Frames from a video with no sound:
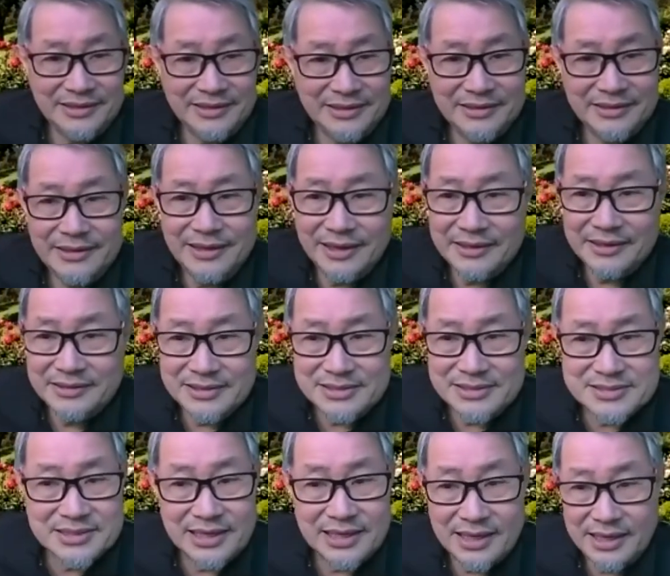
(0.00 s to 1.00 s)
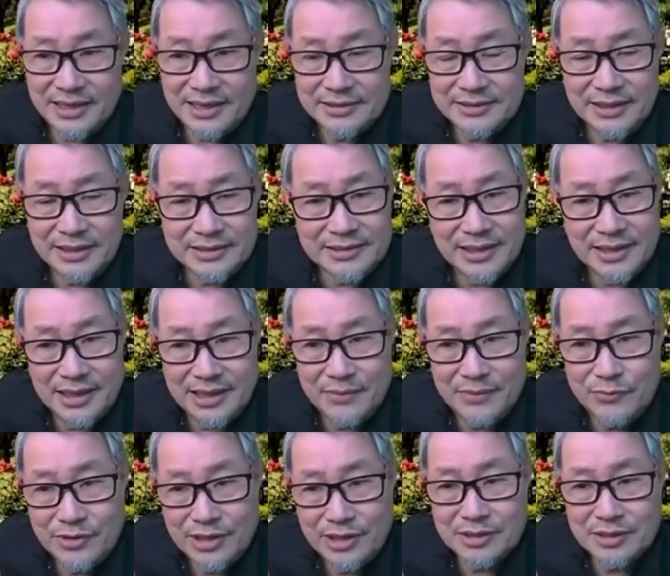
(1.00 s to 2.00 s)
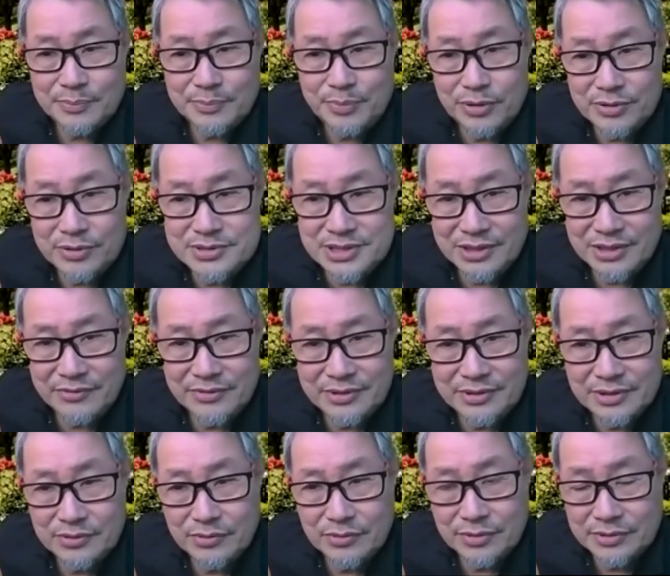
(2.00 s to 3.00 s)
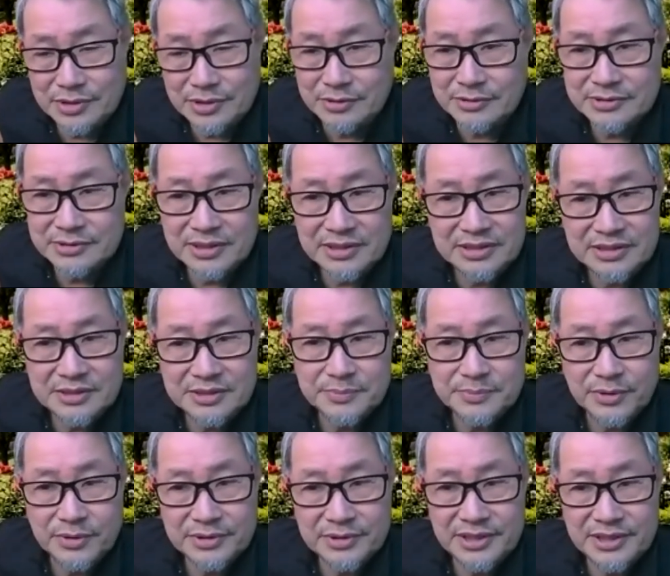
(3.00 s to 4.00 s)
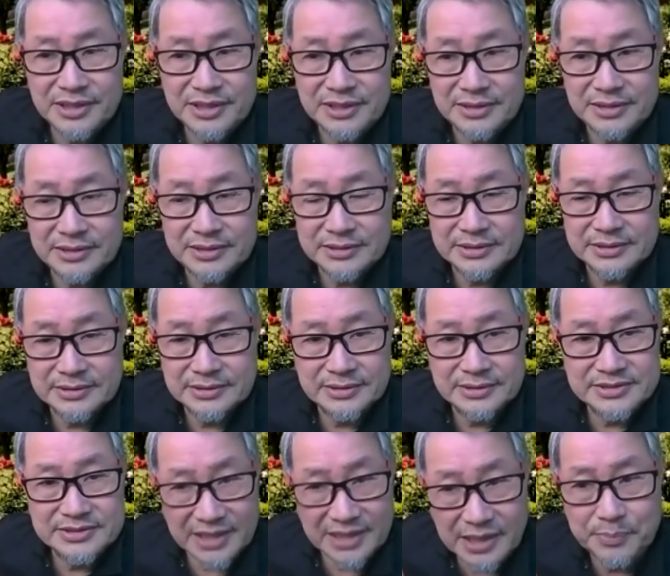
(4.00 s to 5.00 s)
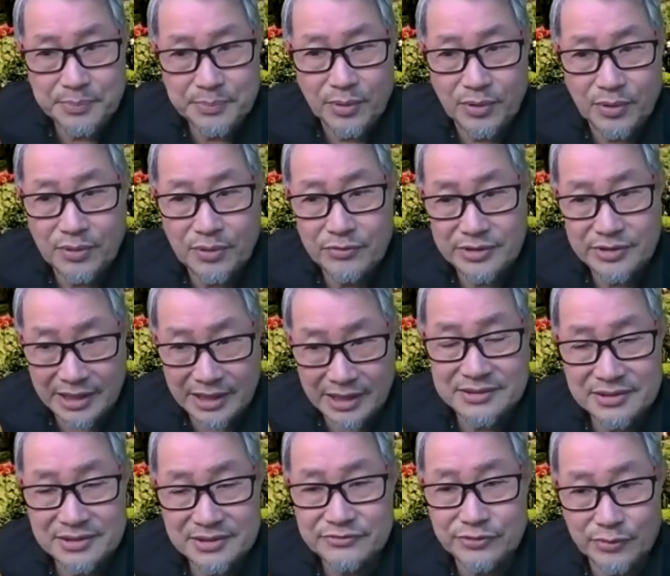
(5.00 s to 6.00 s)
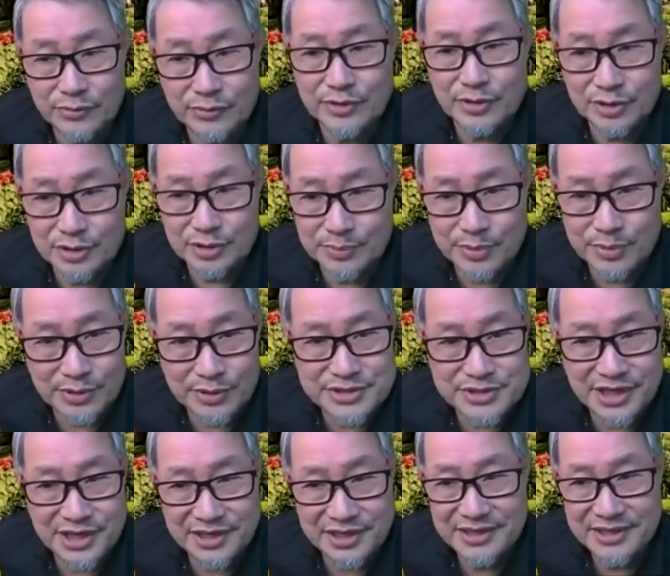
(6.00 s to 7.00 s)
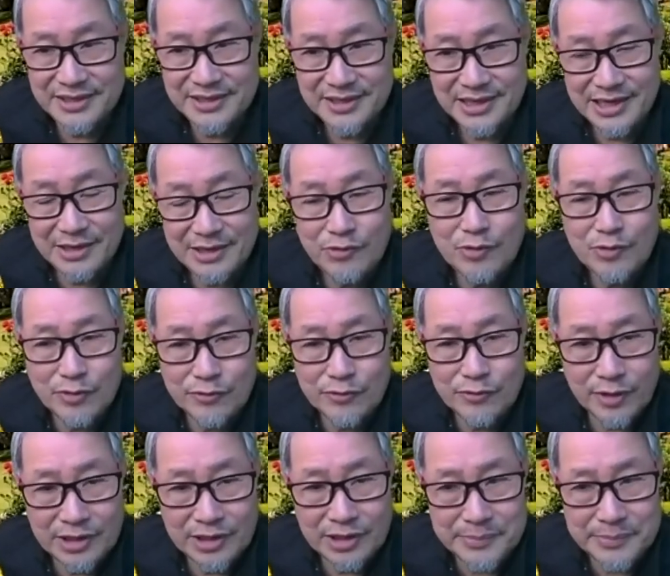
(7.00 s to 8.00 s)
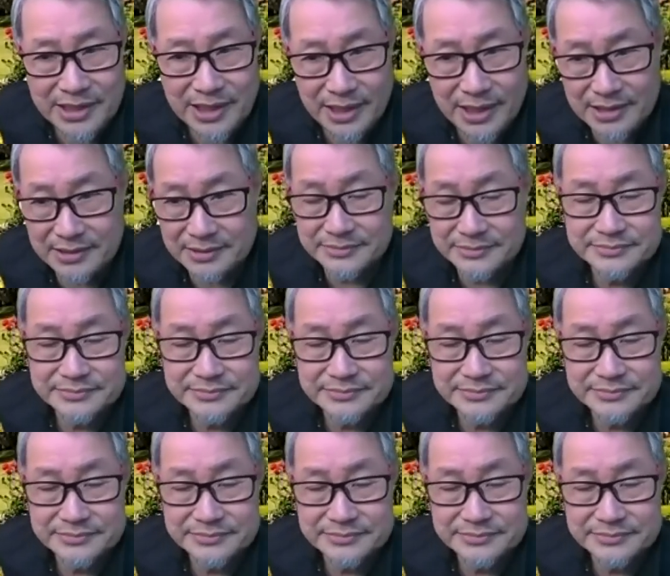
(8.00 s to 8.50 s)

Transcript: and, yeah and this guy at that time we had a project with the water utility board in singapore we tendered for we got a project and we were falling behind